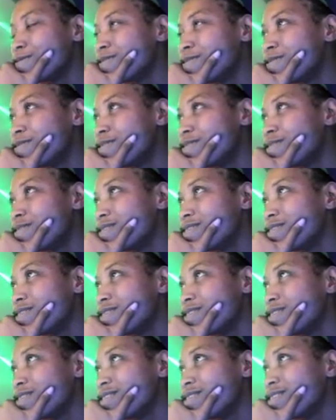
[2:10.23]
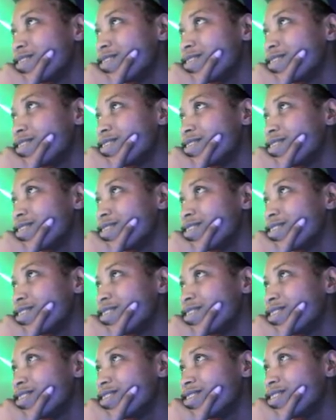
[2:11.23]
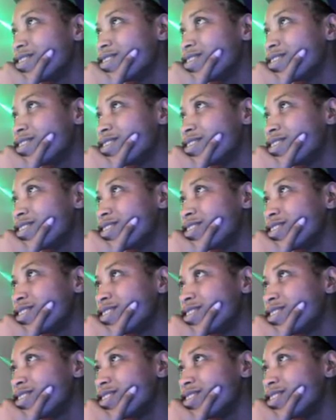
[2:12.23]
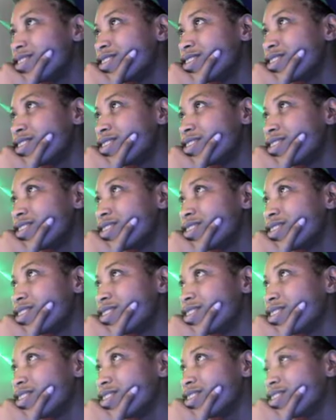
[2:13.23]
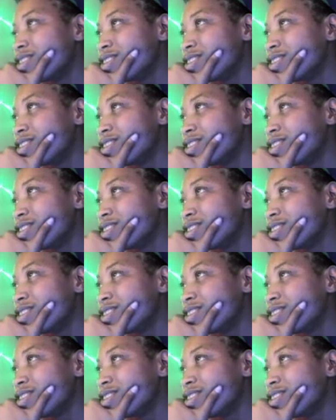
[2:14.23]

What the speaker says: [no speech]